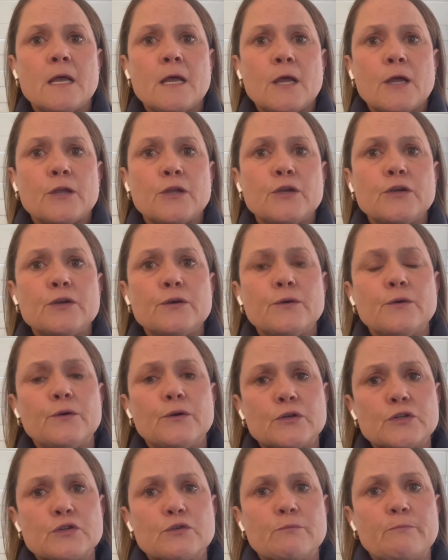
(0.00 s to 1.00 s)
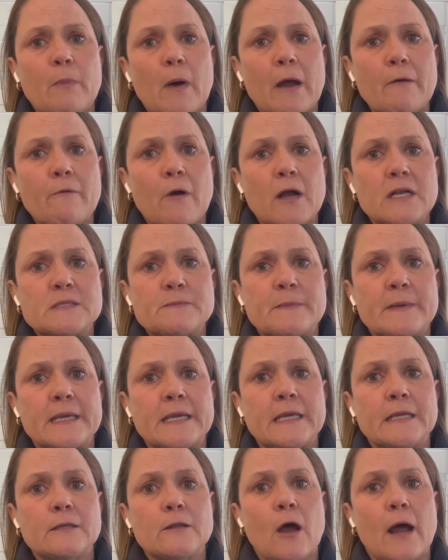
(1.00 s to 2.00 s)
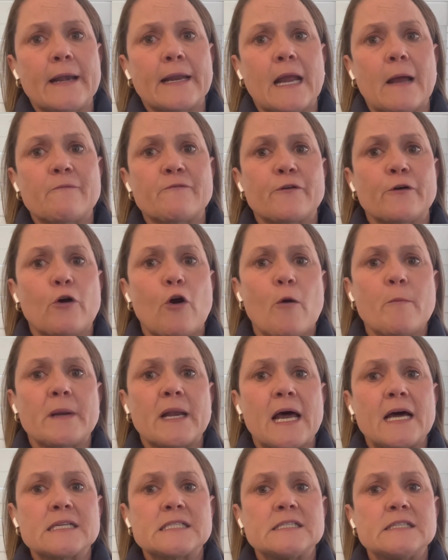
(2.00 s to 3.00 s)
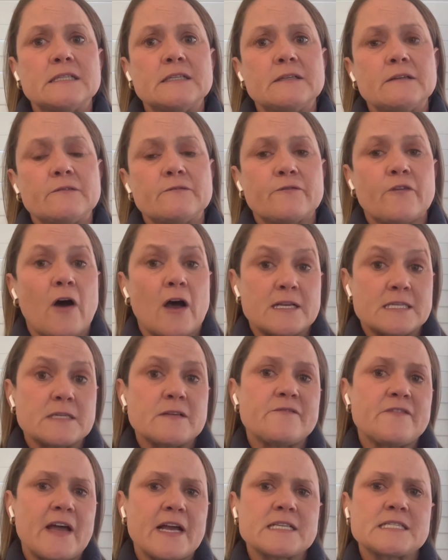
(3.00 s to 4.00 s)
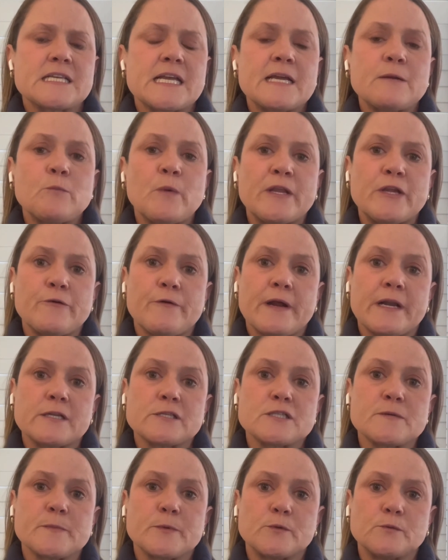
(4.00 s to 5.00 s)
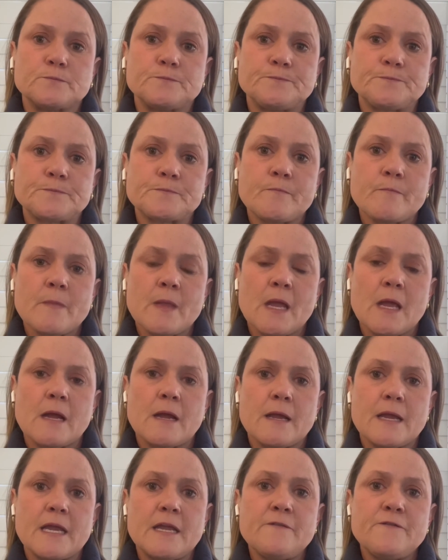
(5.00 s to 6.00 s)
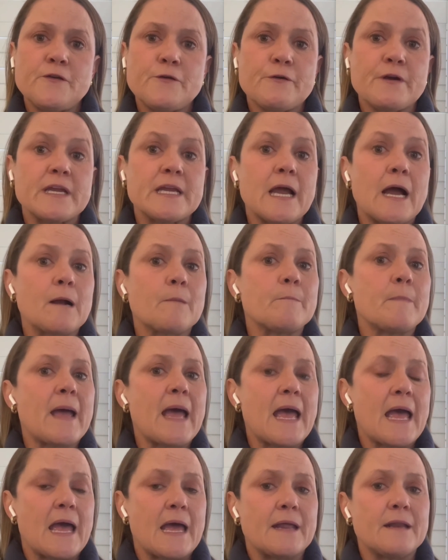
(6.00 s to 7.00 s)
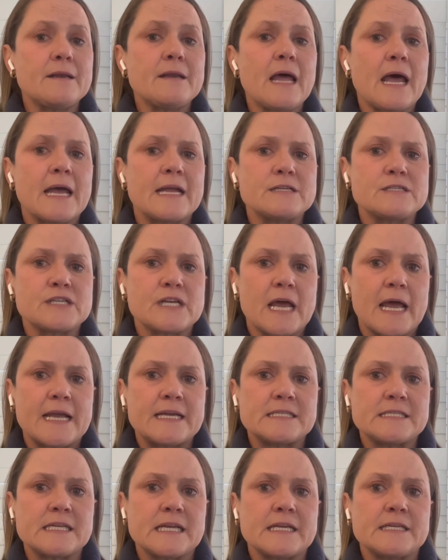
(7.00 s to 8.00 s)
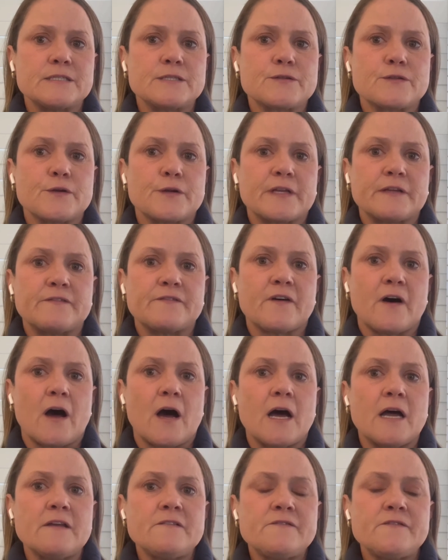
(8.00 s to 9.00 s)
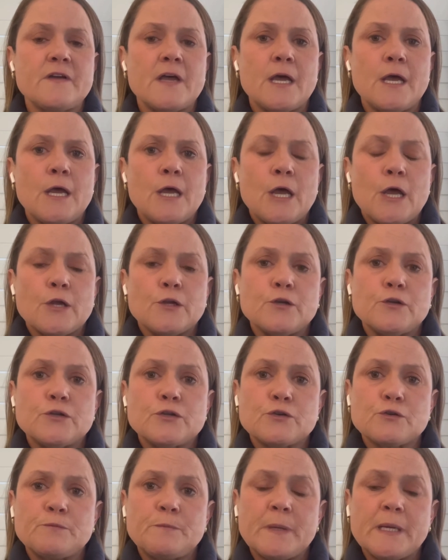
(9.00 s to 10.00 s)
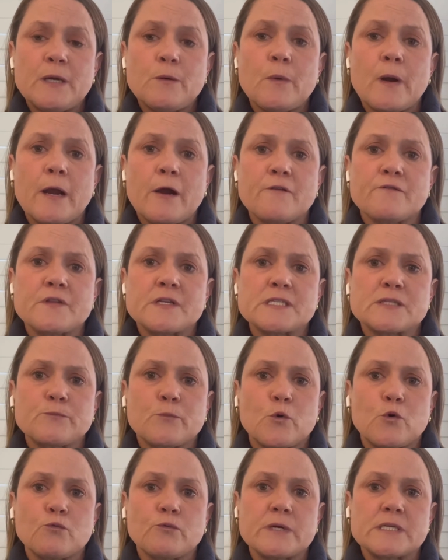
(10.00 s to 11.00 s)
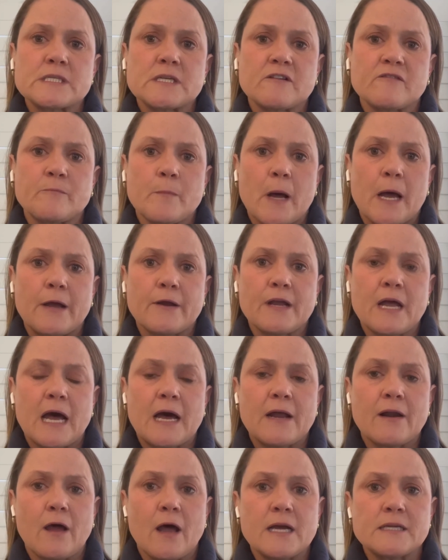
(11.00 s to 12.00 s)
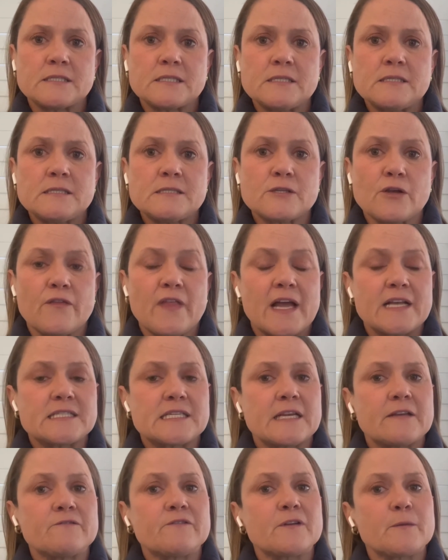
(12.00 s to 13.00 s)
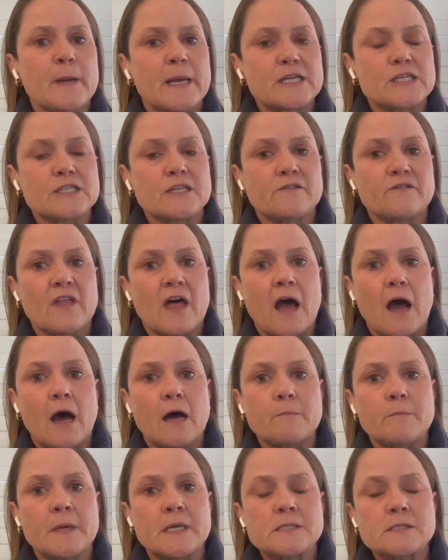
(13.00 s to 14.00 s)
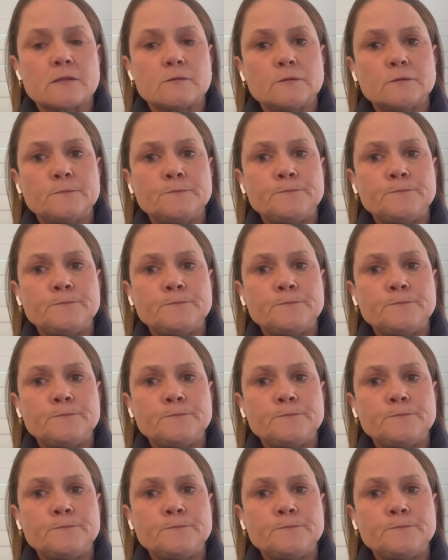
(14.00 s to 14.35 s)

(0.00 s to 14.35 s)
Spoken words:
you should by rights be lining up for a Comirnaty Pfizer vaccine when you're eligible. If you're a young man aged 18 to 35, you should be aware of the small risk of myocarditis, so that's inflammation of the heart muscle,